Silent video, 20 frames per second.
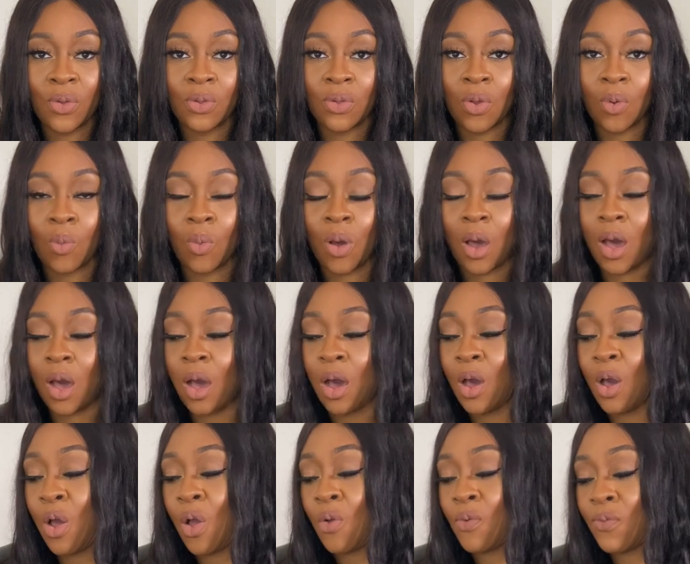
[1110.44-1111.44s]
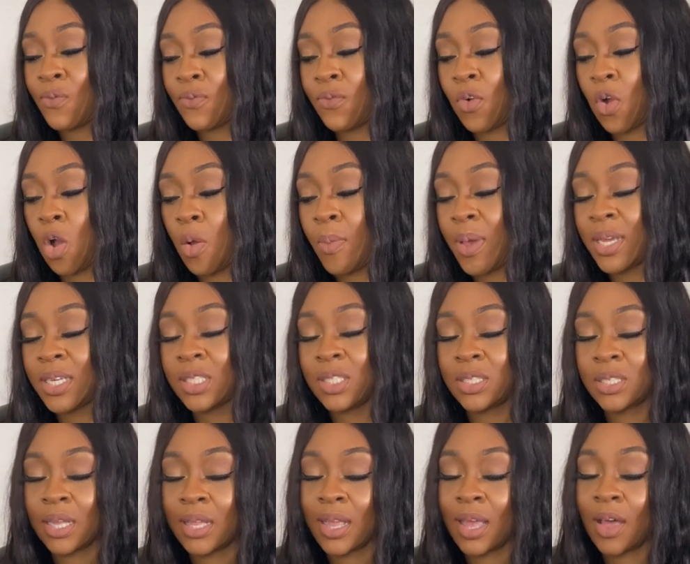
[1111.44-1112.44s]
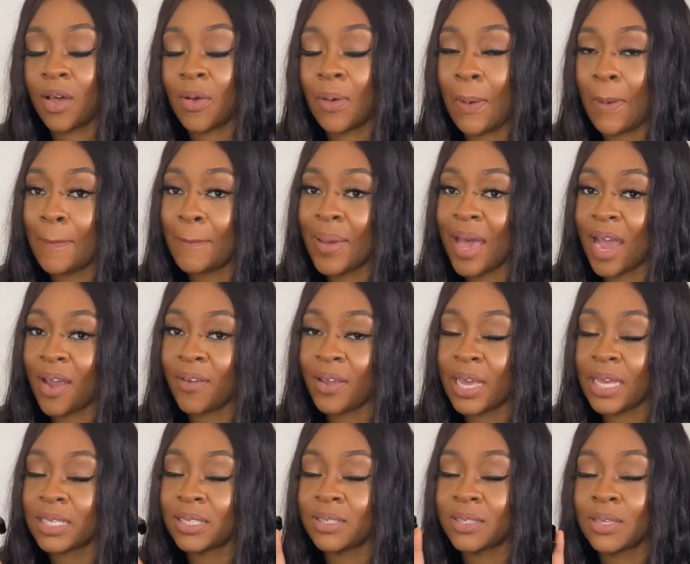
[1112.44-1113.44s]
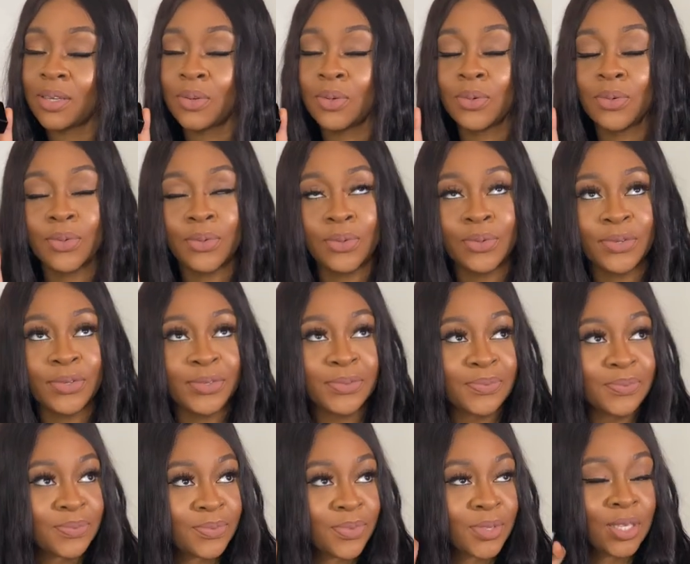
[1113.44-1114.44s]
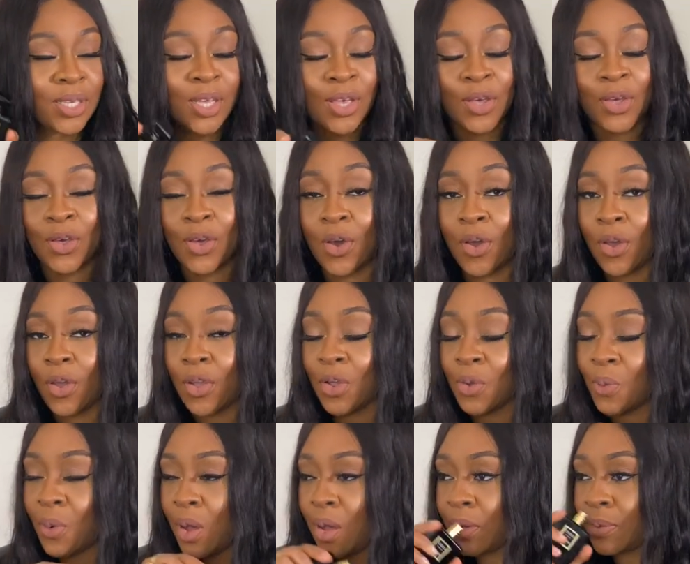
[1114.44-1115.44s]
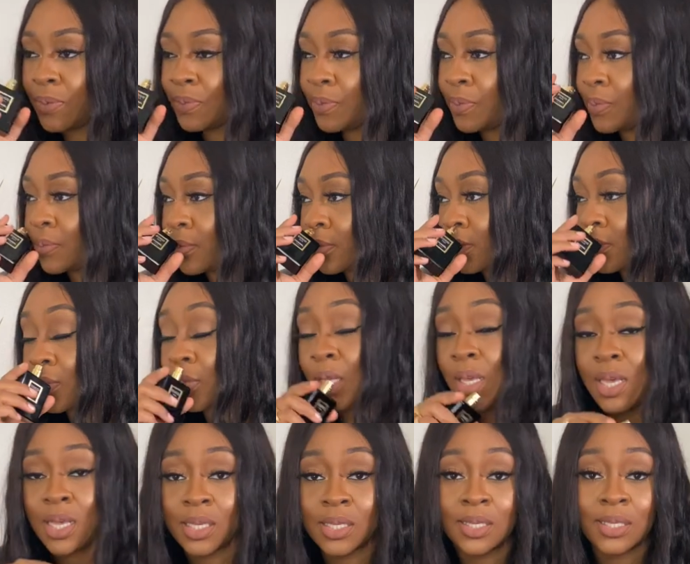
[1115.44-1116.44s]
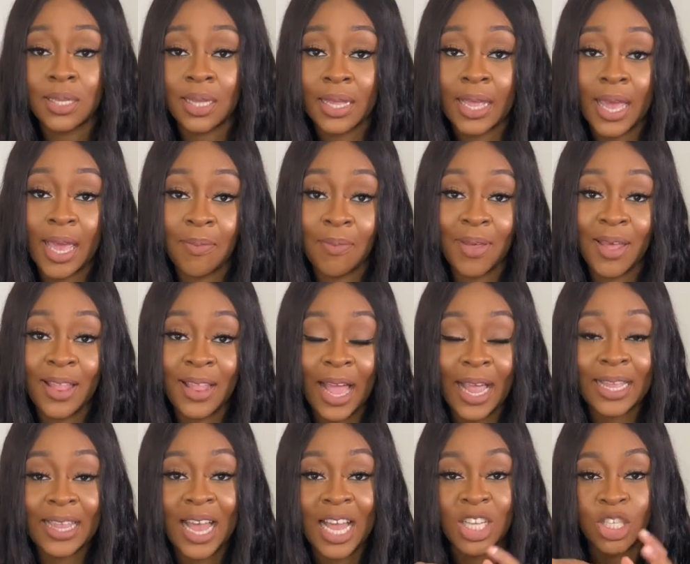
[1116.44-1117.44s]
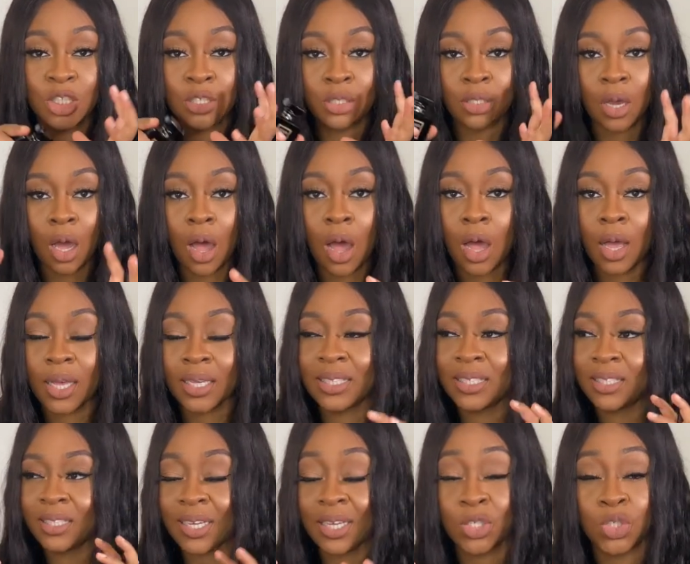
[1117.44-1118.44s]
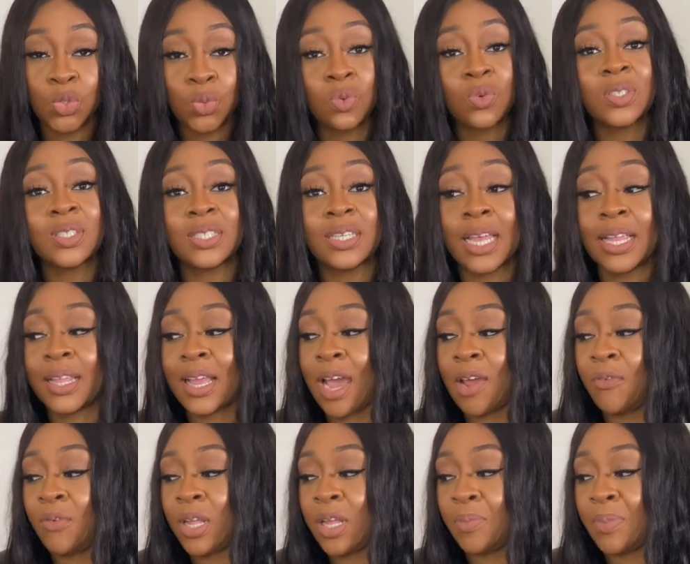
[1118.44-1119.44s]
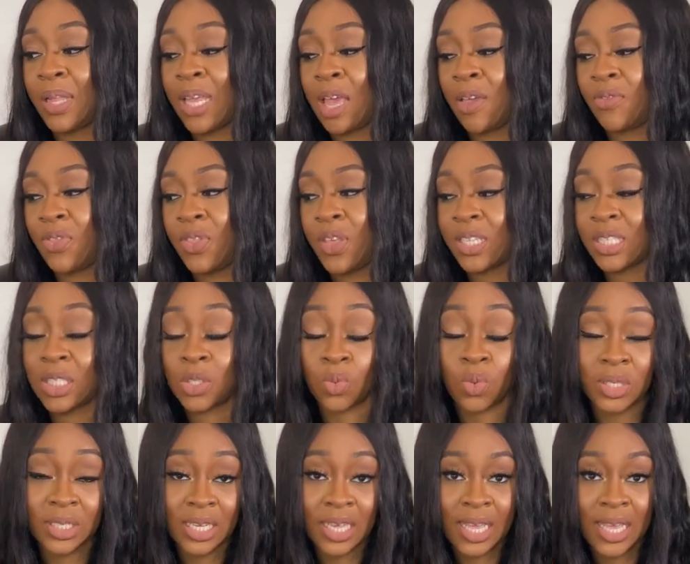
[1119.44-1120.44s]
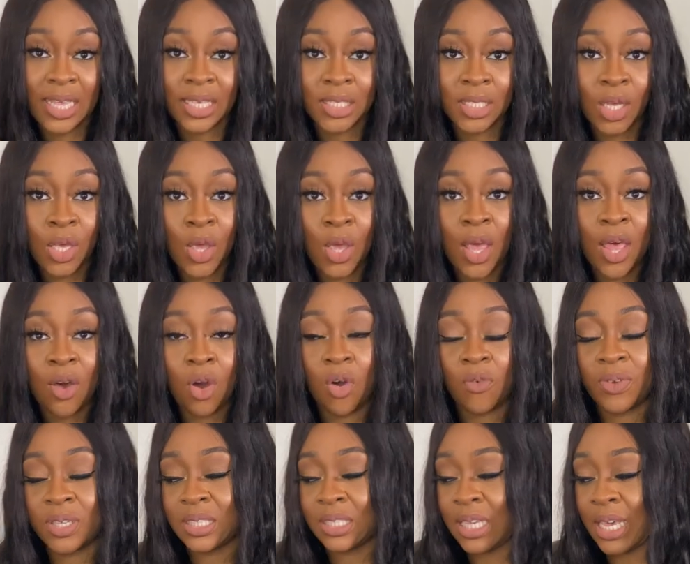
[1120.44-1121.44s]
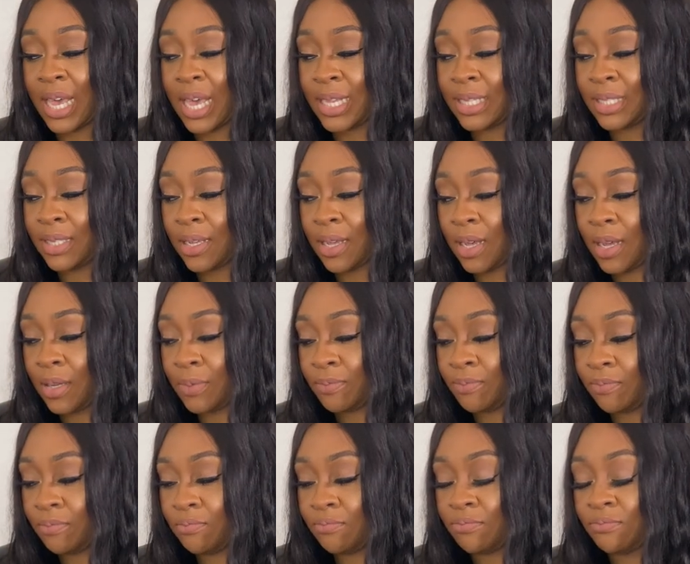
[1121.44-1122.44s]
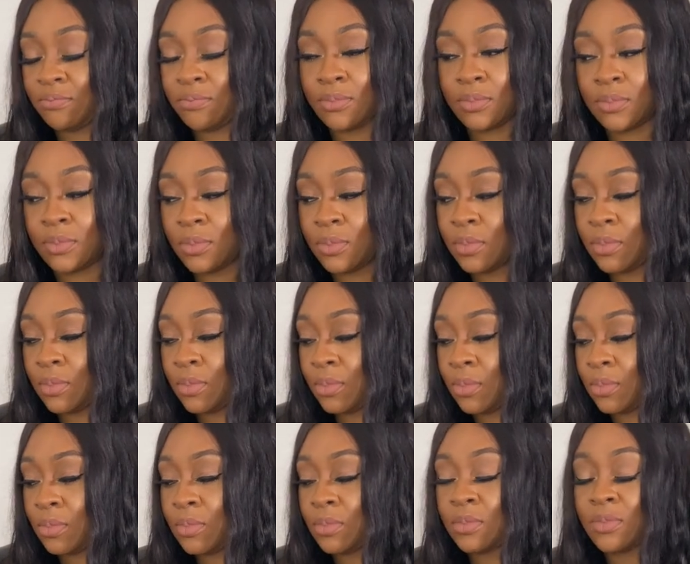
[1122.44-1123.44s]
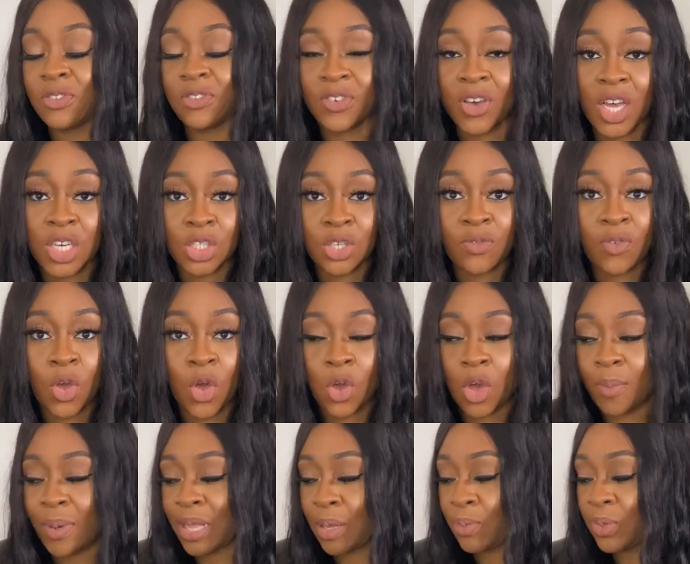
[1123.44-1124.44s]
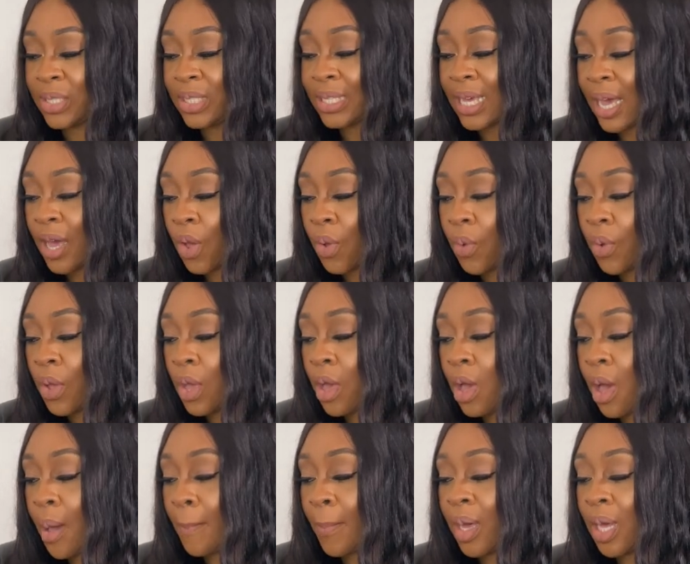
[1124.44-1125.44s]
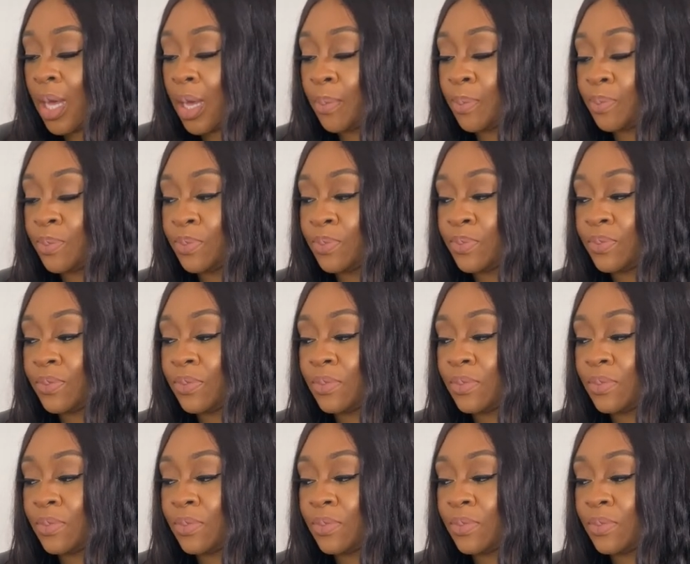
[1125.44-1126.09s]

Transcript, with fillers: Noir from Chanel Paris. Ooh, Coco Noir is the name, like that dark central scent. I really believe this is what it is. Obviously, it's a version of Coco Mademoiselle, um,